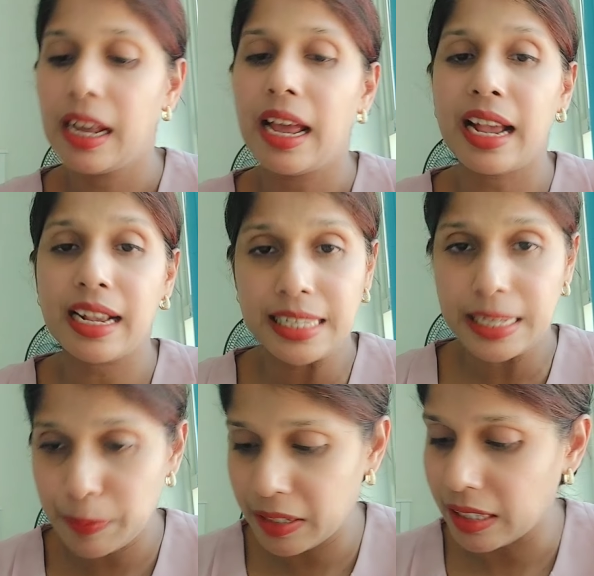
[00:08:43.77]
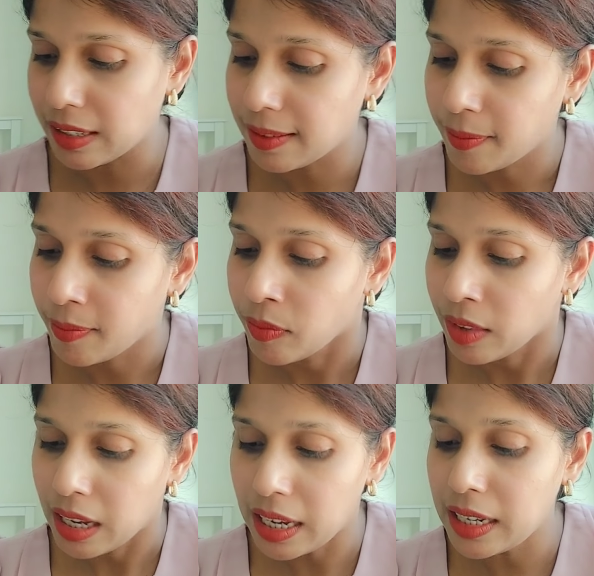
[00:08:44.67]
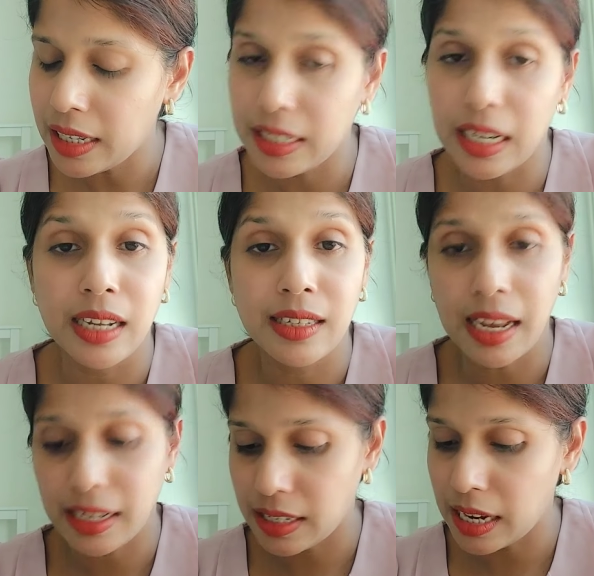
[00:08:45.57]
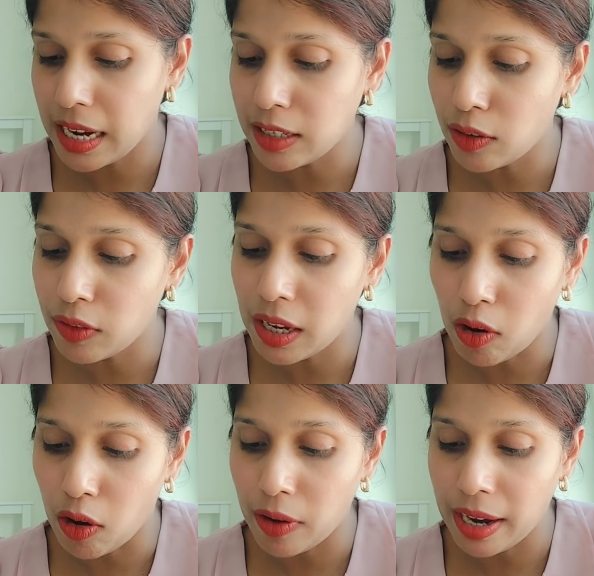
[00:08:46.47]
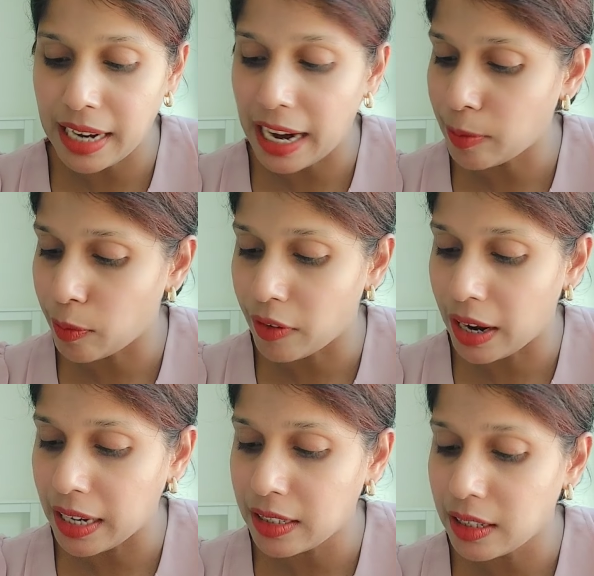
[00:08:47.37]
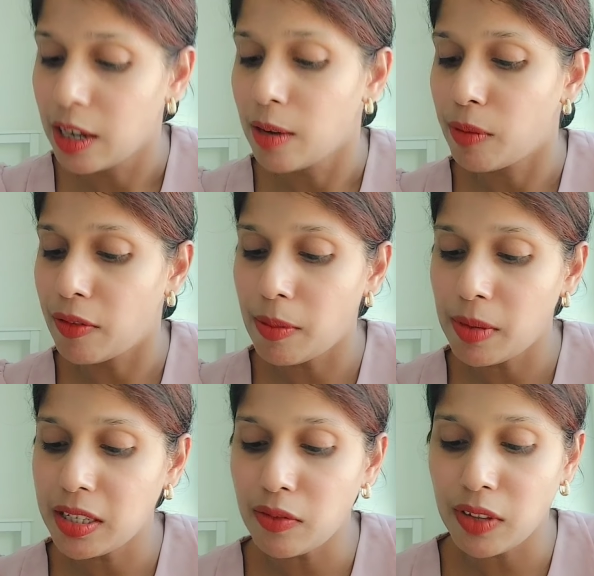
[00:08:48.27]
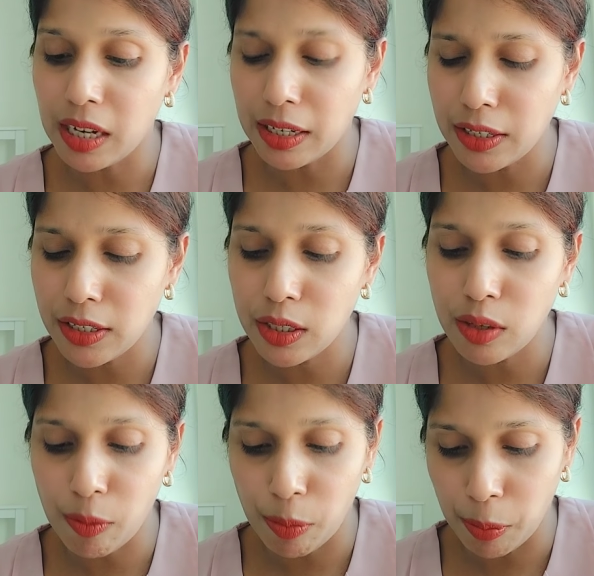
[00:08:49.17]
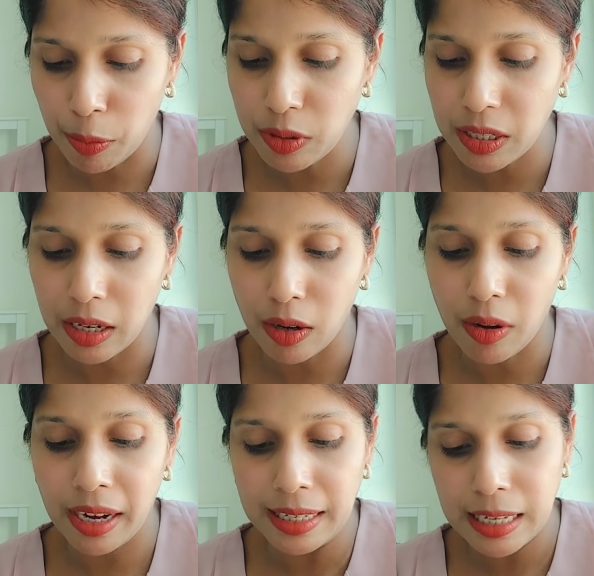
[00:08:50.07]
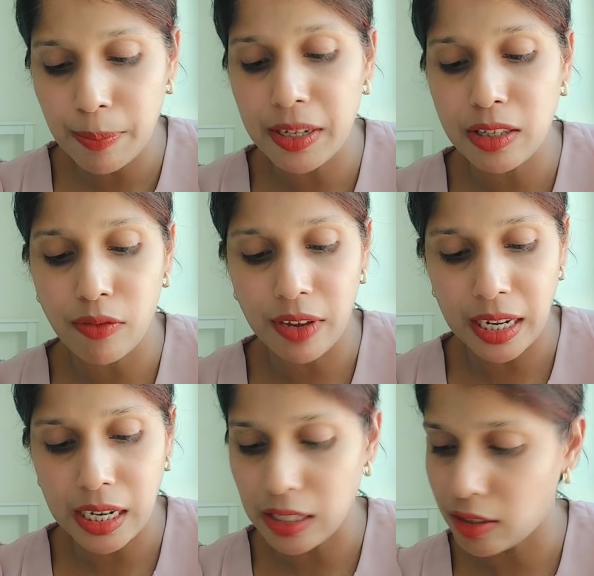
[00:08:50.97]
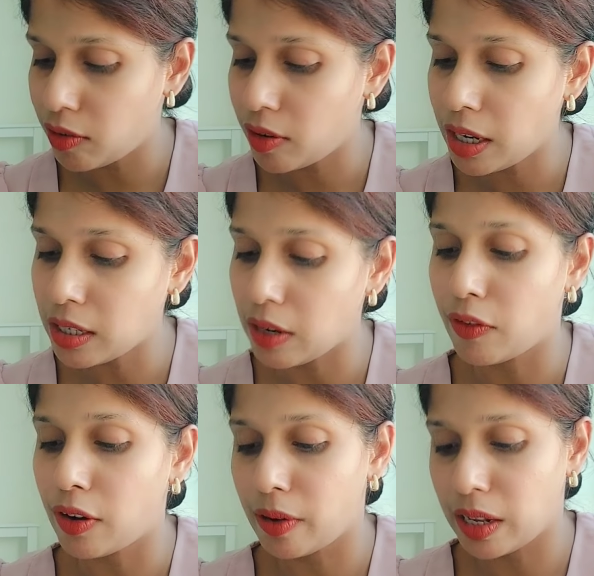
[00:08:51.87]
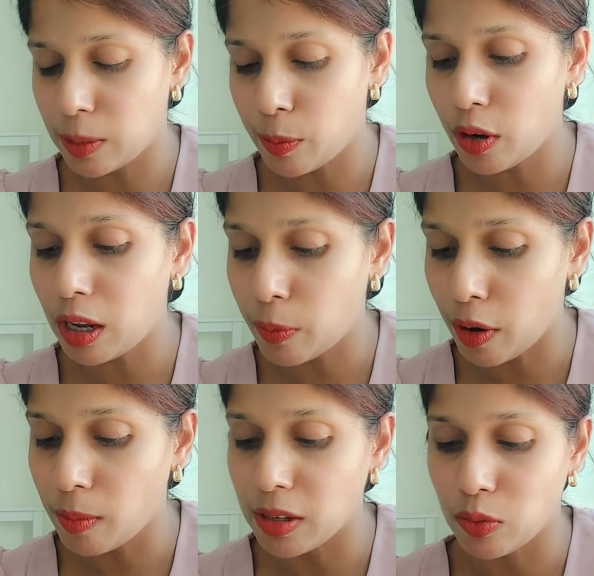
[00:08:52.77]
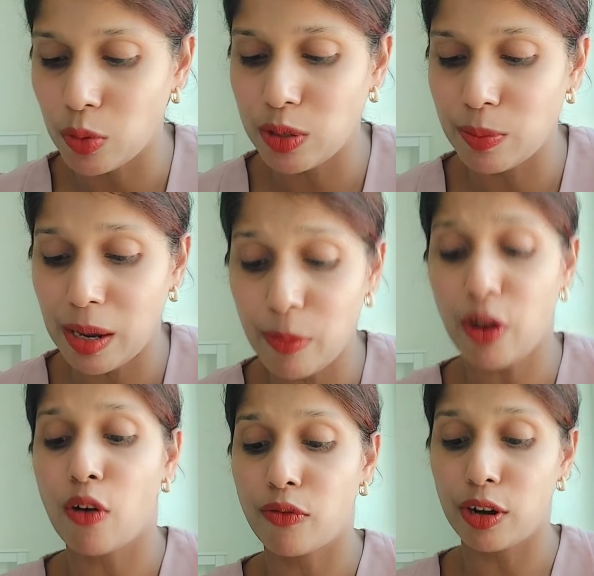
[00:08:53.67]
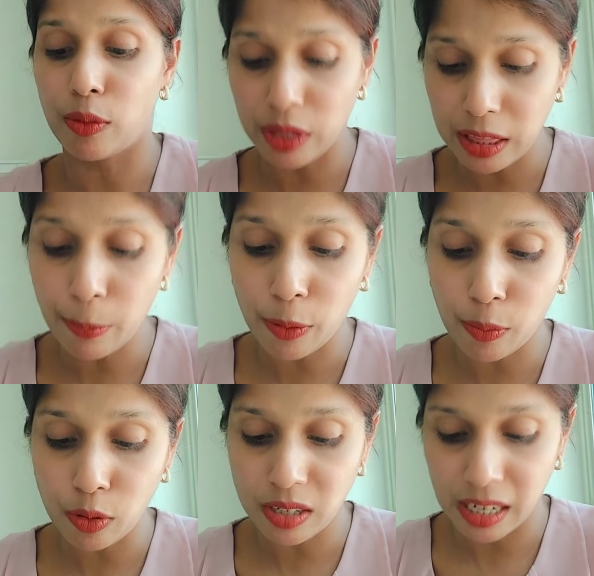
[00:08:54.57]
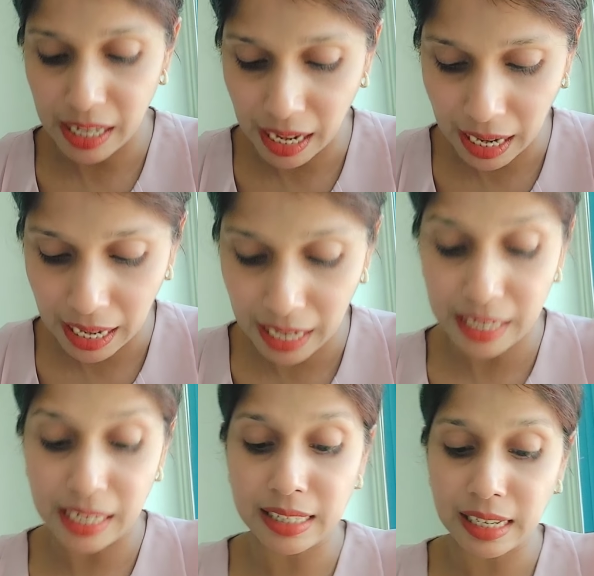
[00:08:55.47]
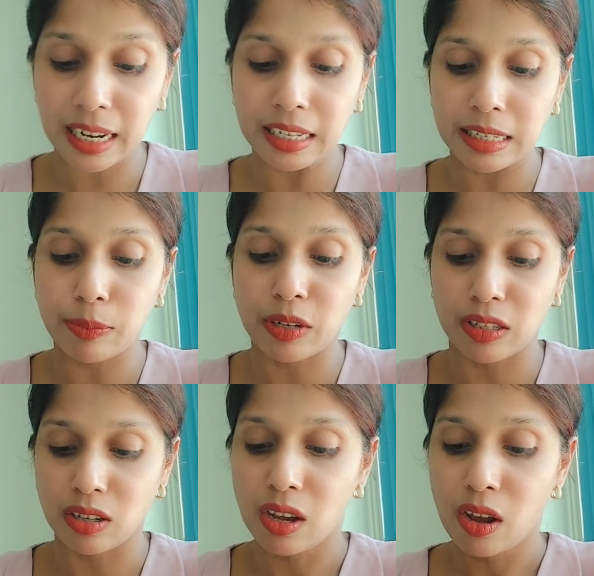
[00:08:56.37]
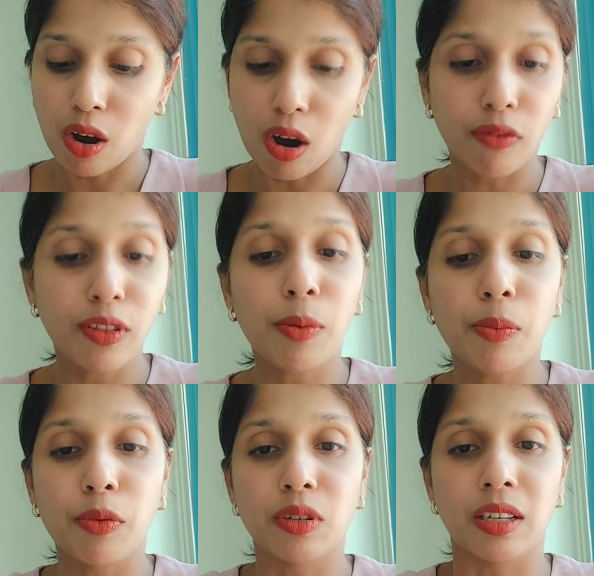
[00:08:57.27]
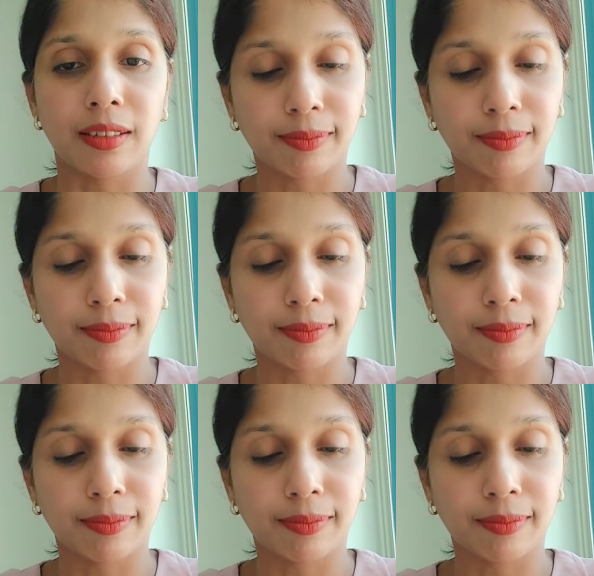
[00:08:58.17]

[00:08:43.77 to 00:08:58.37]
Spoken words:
Acceptance. In India, Section 8 of the Contract Act provides performance of the conditions of a proposal or acceptance of any consideration for a reciprocal promise which may be offered with the proposal is an acceptance of the proposal.